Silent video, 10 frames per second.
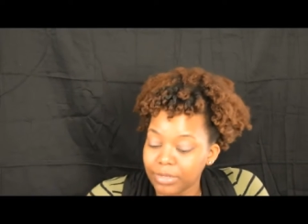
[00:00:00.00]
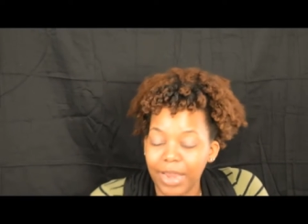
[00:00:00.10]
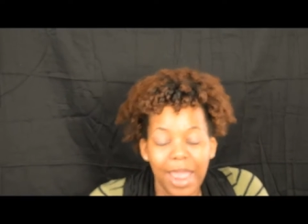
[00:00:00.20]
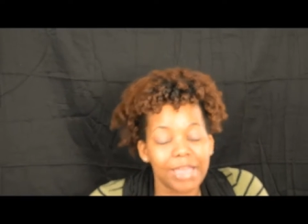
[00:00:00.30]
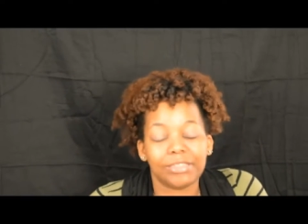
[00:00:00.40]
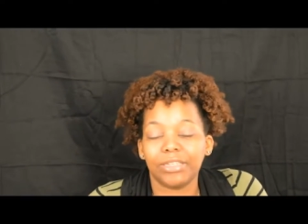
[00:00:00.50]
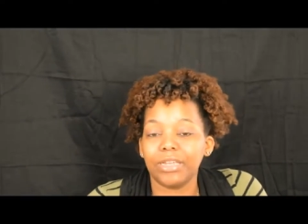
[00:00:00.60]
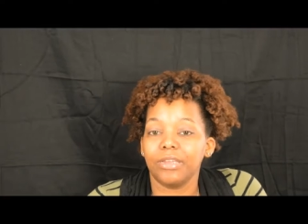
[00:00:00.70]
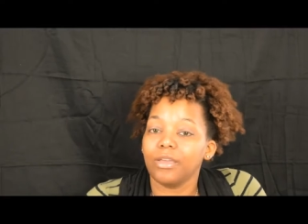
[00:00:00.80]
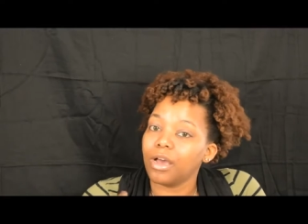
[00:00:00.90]

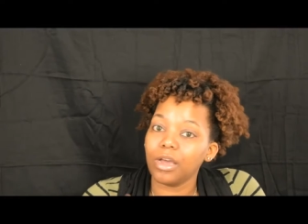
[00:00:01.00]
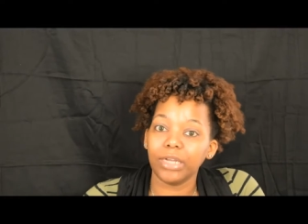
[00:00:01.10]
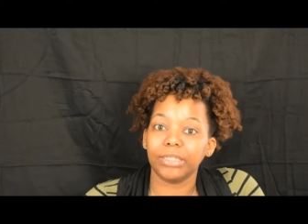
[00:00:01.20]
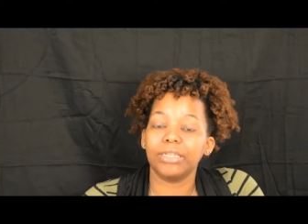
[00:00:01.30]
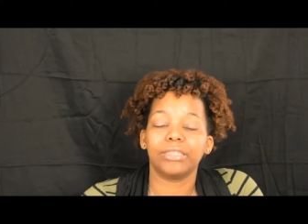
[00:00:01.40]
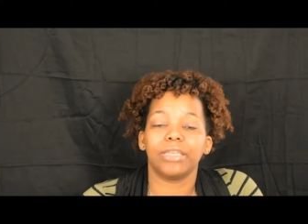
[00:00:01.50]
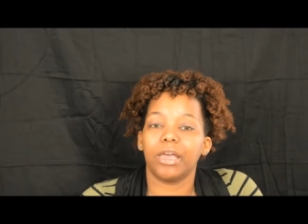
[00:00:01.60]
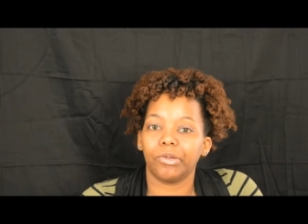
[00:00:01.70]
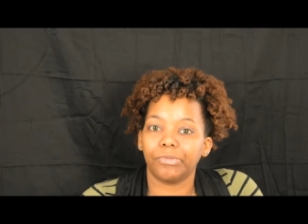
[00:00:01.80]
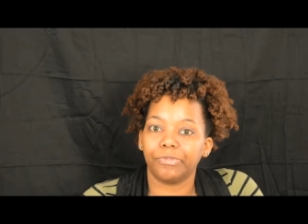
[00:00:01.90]
nasty, ugly
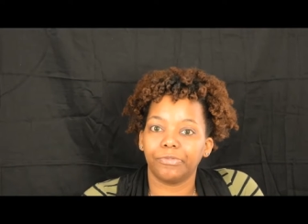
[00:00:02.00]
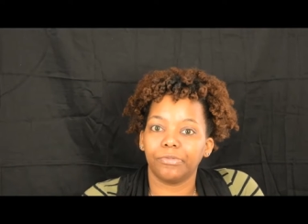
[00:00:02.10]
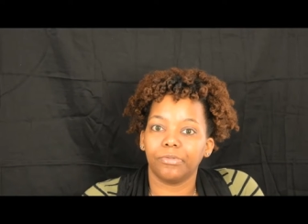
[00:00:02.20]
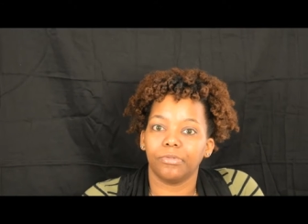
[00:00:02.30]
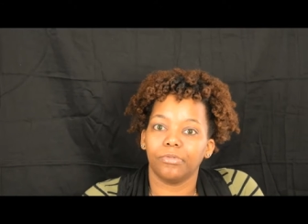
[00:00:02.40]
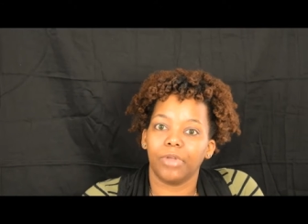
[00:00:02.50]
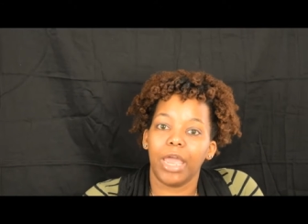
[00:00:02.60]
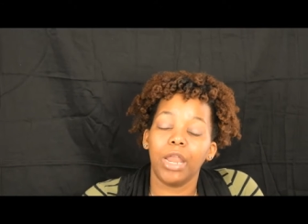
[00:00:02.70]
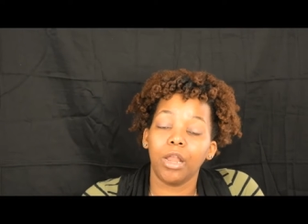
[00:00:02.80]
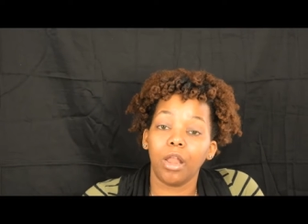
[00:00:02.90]
self,
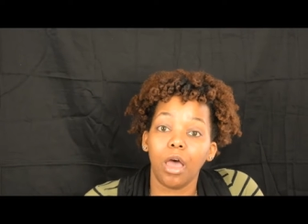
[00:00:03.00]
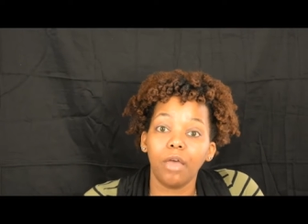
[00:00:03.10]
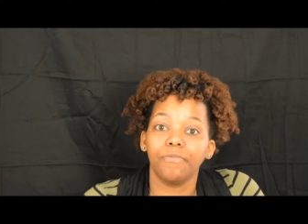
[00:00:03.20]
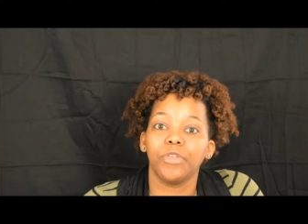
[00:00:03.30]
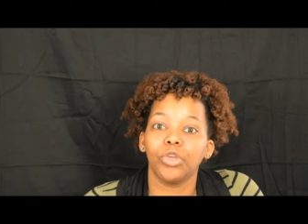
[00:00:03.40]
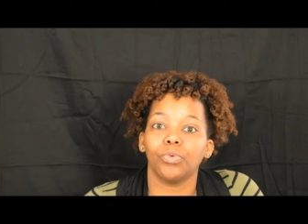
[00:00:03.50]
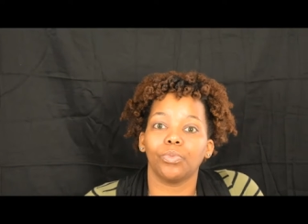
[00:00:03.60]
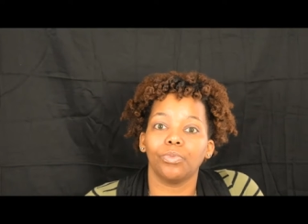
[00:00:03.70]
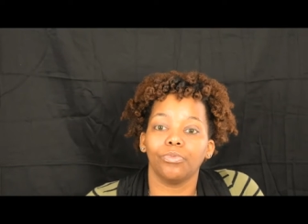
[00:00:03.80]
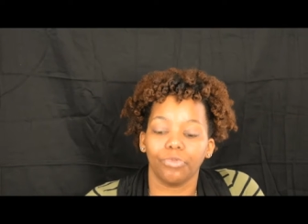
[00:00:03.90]
and love you
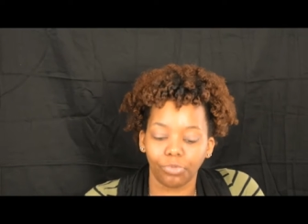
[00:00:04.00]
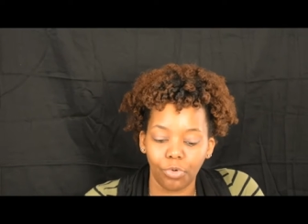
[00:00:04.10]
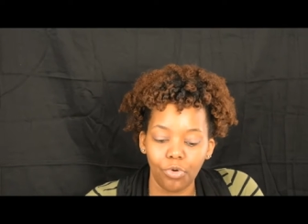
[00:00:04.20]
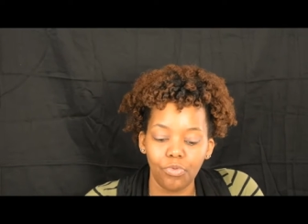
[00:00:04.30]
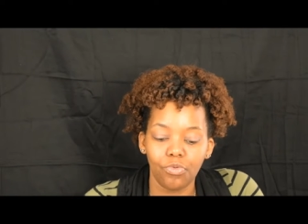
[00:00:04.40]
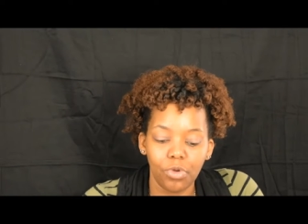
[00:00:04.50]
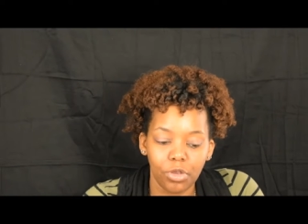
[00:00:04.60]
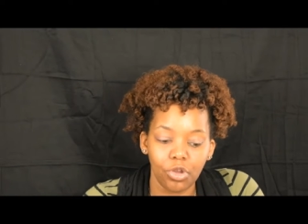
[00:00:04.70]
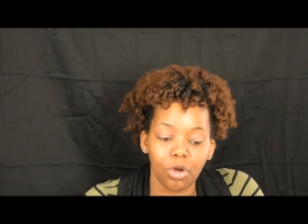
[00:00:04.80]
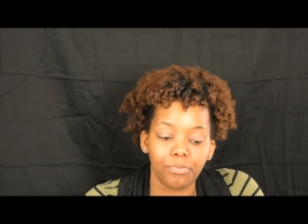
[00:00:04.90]
through
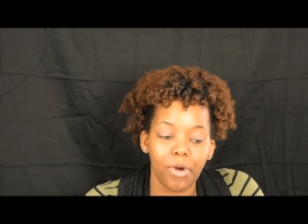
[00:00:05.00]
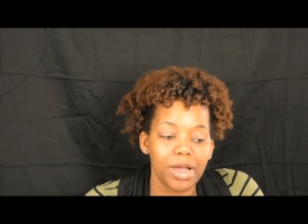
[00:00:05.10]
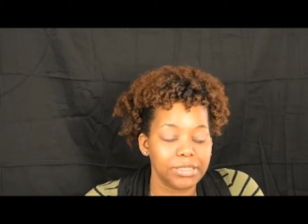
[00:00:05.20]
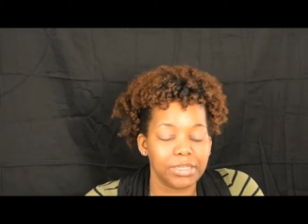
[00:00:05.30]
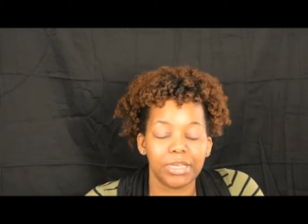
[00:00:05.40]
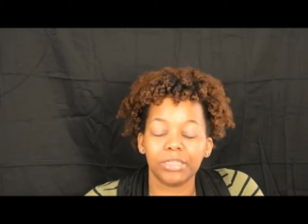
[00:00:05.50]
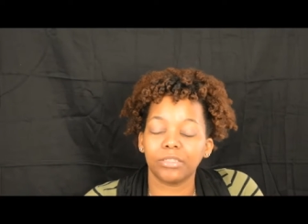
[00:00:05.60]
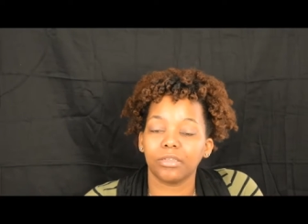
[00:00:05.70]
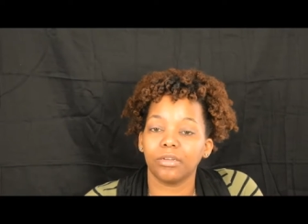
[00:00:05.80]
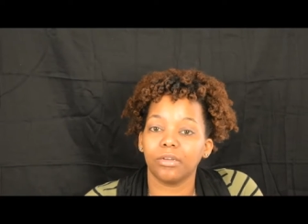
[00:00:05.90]
your
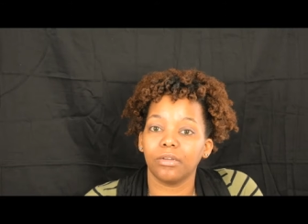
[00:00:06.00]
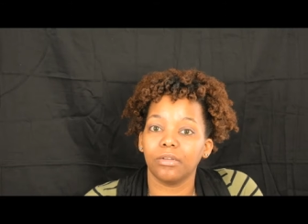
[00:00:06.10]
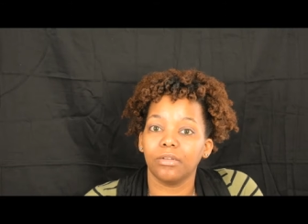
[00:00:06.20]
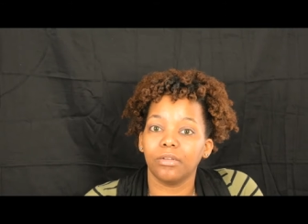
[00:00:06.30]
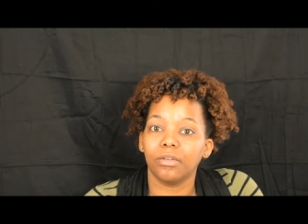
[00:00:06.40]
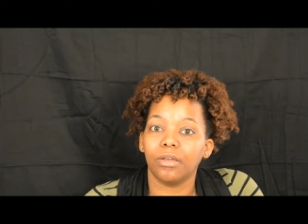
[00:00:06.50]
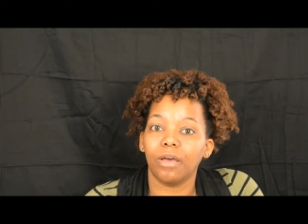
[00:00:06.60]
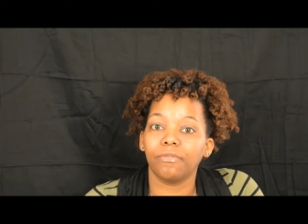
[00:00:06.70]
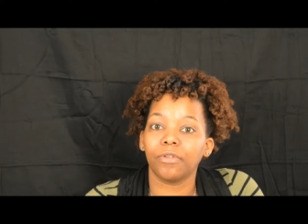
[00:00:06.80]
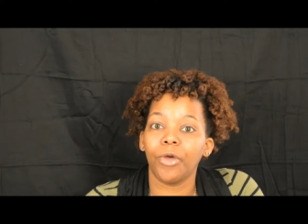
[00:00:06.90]
process
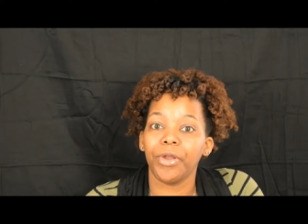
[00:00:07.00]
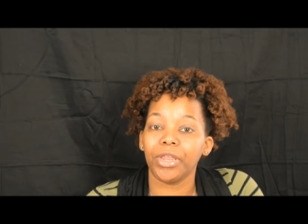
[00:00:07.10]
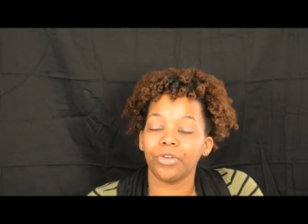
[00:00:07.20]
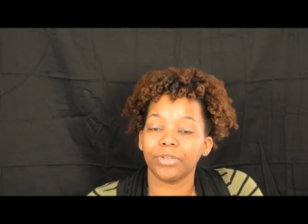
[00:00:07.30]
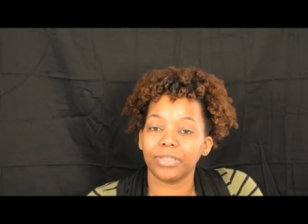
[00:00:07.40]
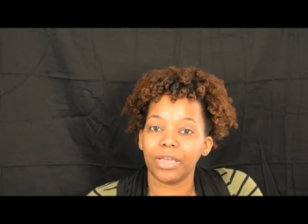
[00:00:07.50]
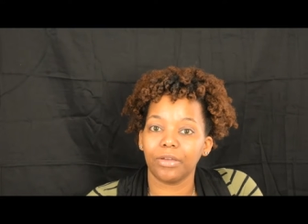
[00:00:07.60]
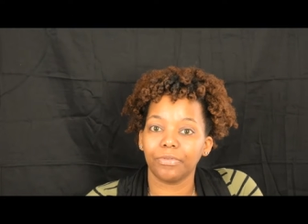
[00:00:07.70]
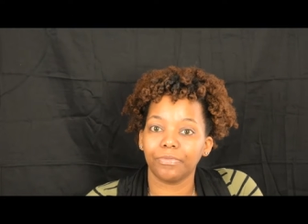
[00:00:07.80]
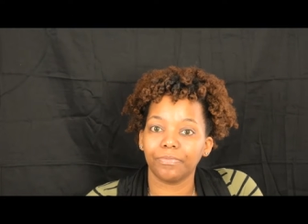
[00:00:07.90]
of learning yourself.